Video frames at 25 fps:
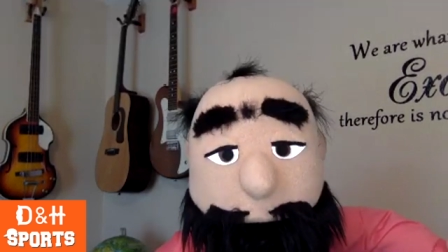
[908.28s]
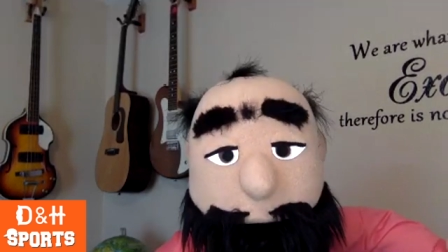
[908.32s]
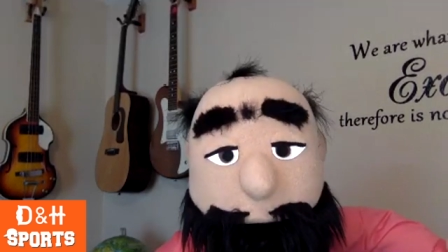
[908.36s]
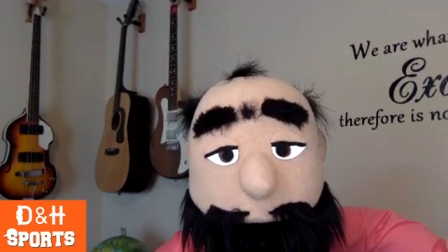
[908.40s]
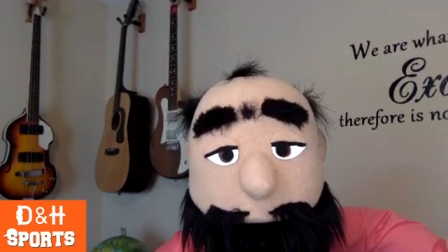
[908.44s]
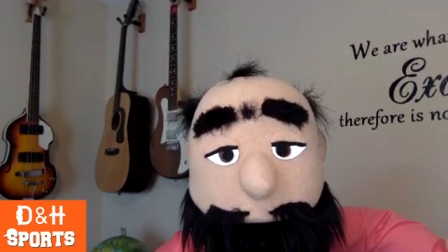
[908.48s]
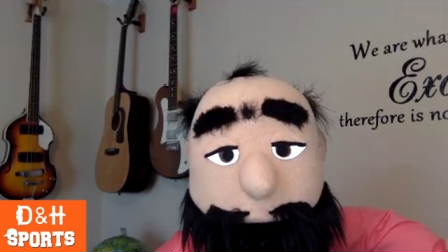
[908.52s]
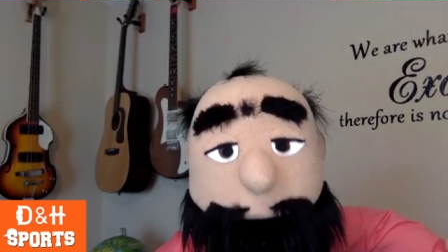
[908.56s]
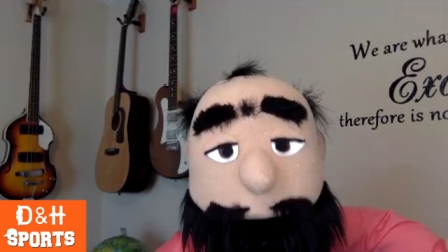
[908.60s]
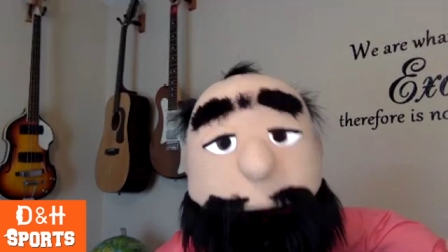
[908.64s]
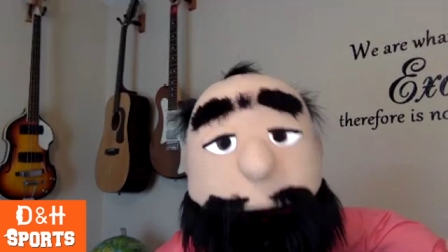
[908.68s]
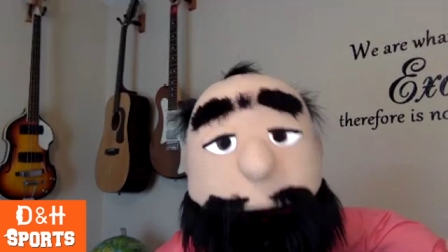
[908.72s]

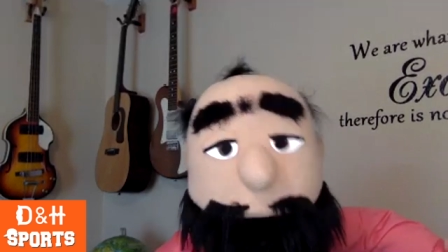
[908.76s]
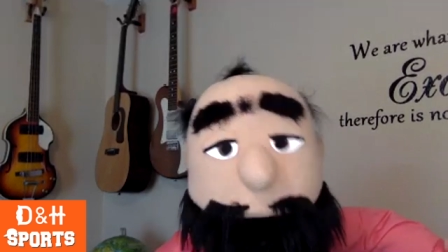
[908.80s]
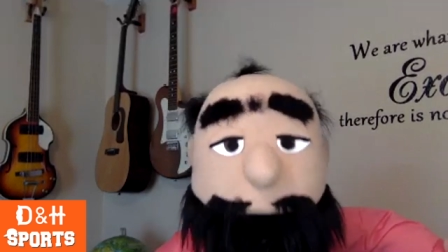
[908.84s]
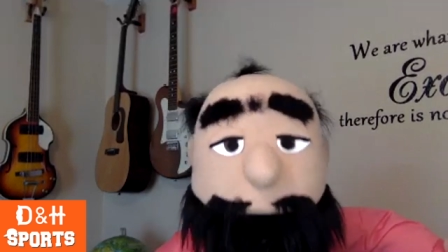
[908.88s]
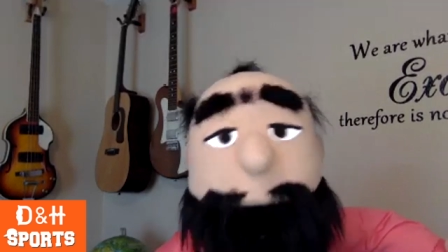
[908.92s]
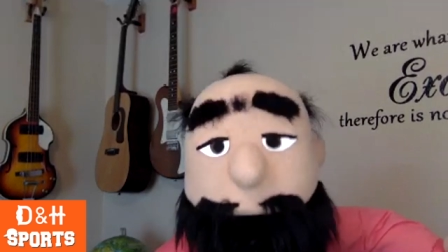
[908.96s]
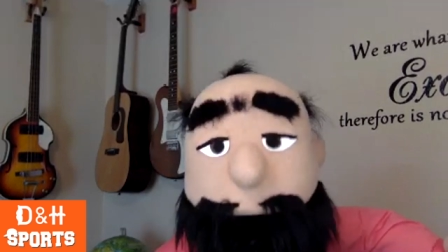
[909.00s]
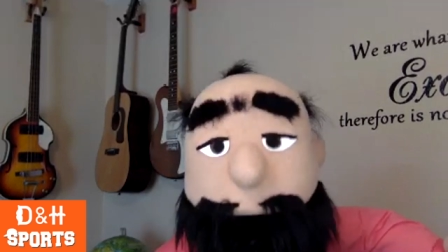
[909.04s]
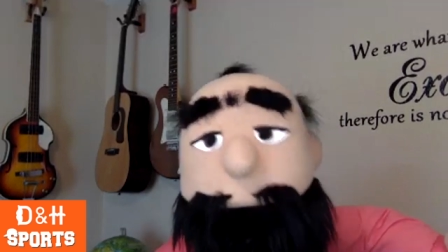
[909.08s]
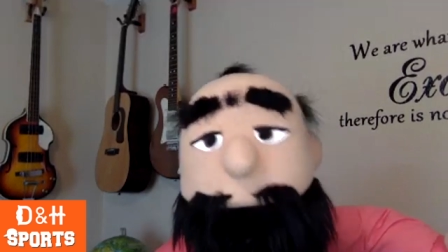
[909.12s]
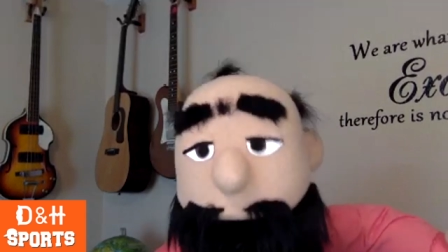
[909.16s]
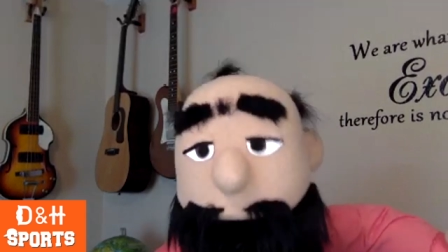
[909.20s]
of keeping
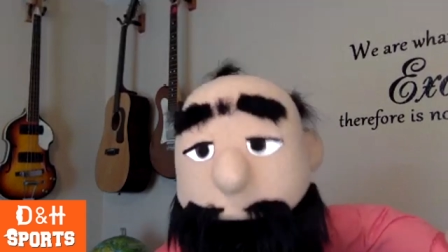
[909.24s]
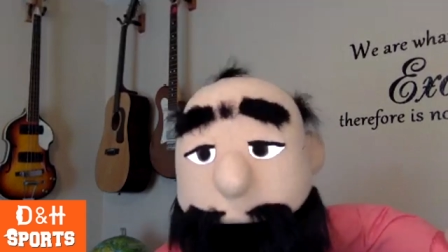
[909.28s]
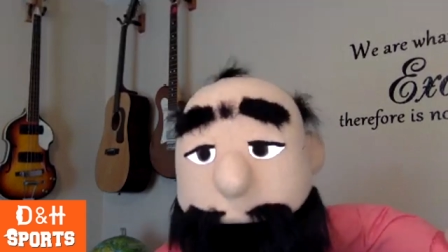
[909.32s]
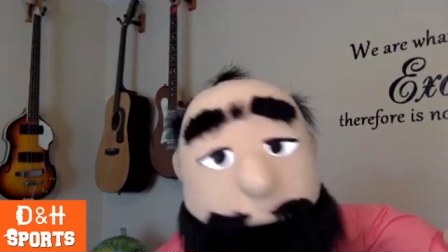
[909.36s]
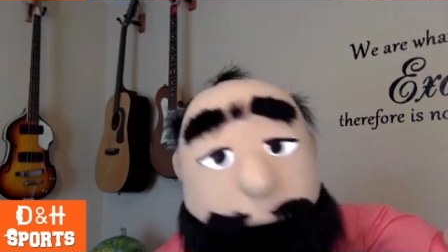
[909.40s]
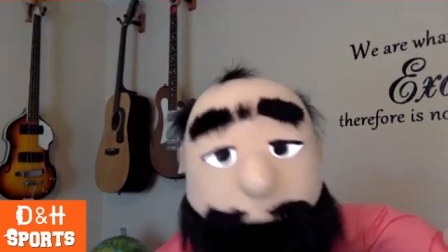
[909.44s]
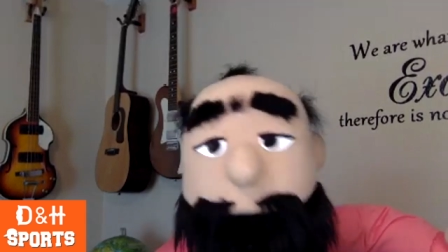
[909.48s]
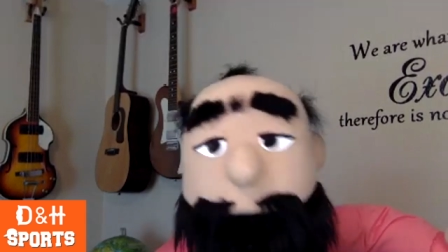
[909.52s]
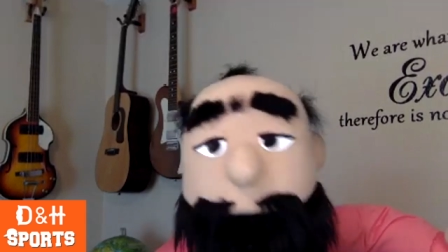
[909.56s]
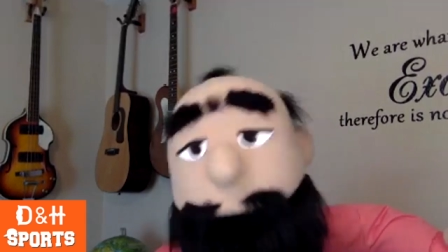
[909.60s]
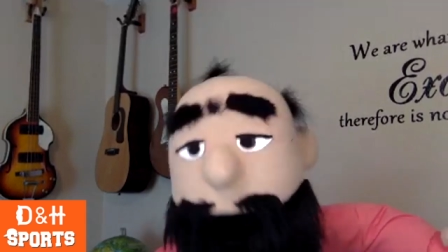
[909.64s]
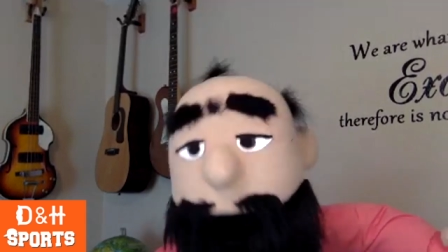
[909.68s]
our third
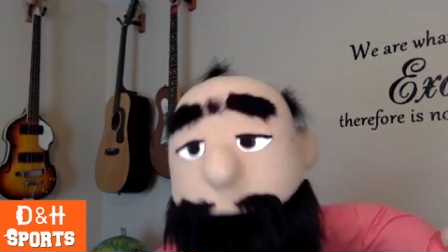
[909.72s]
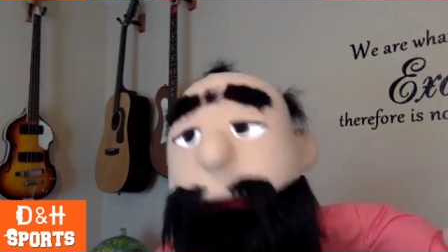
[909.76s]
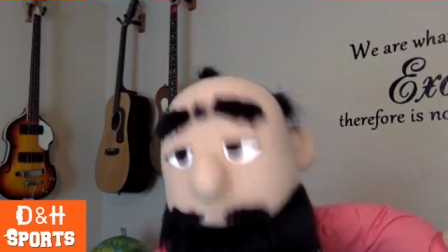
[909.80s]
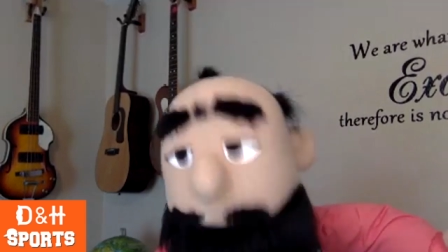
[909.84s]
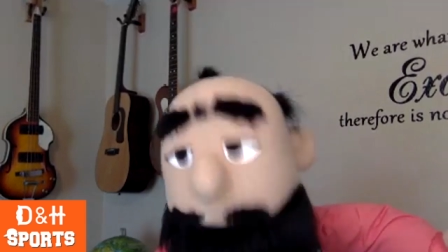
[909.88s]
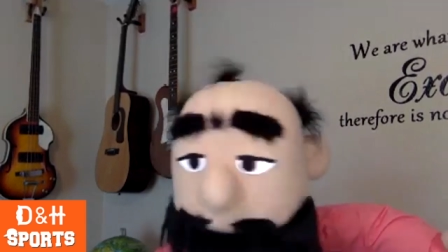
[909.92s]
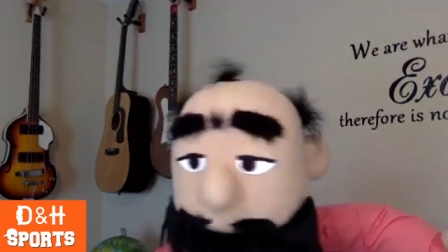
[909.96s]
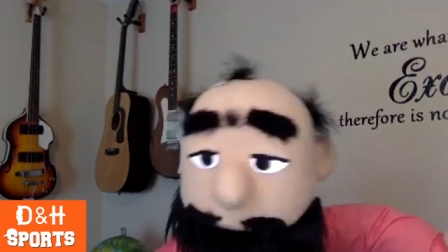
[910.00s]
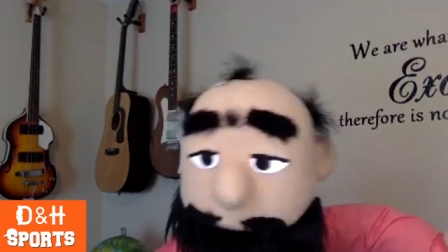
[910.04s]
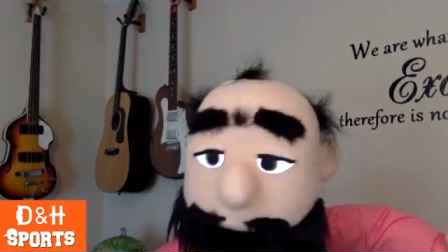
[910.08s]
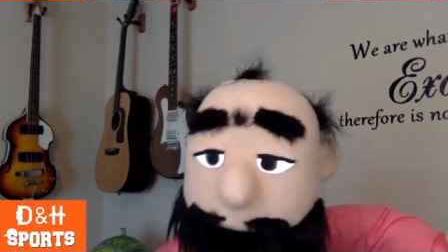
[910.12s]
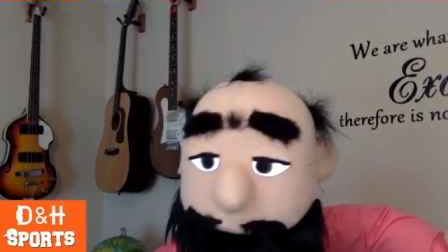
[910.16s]
string Q B
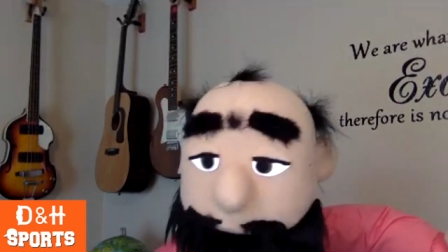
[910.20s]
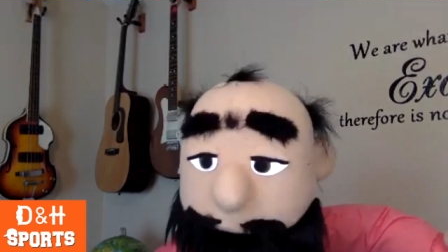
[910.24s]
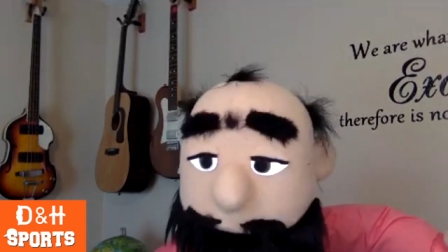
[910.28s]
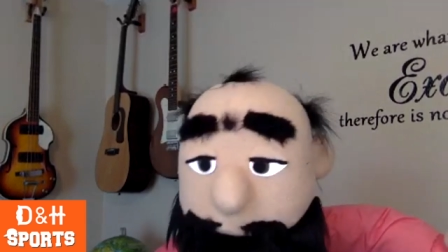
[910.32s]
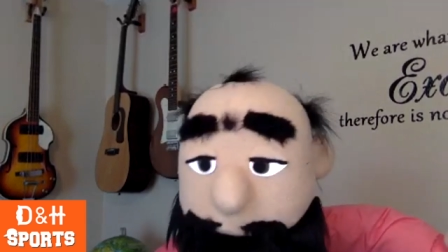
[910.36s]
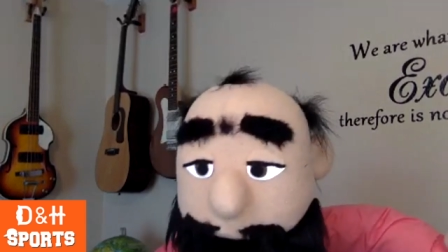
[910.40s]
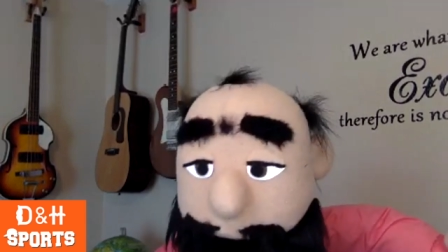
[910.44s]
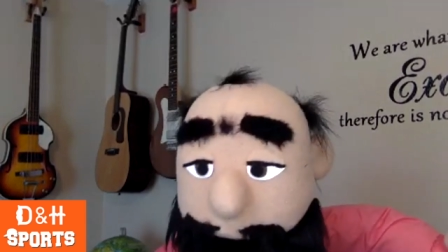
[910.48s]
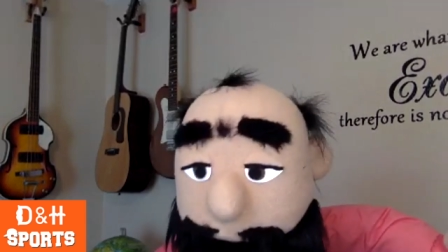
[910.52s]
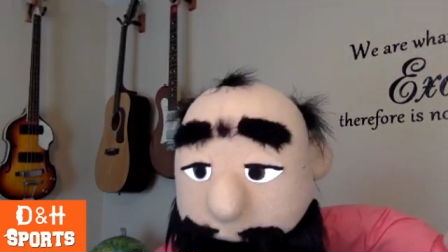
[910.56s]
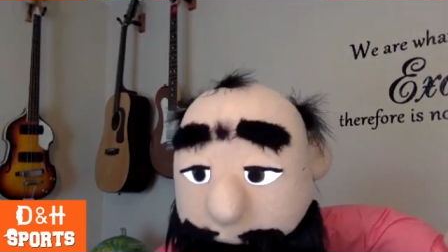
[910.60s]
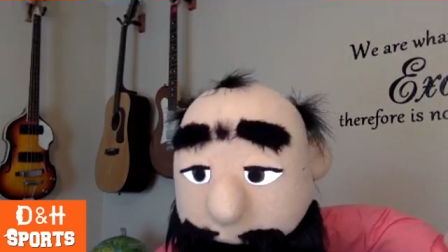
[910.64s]

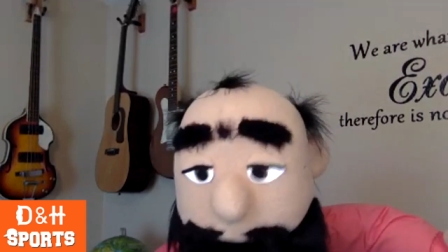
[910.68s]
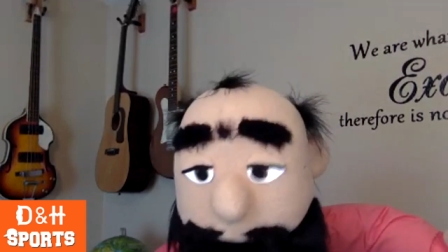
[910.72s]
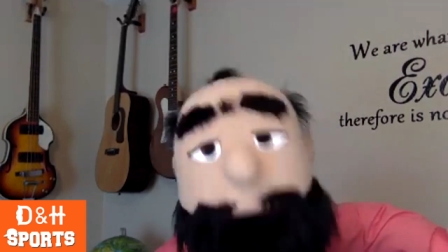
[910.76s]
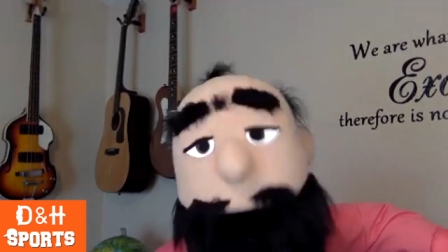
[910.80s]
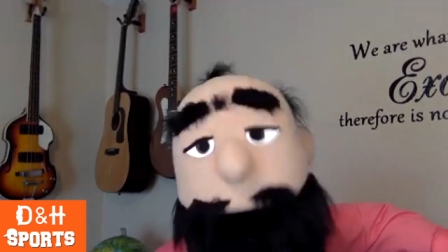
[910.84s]
or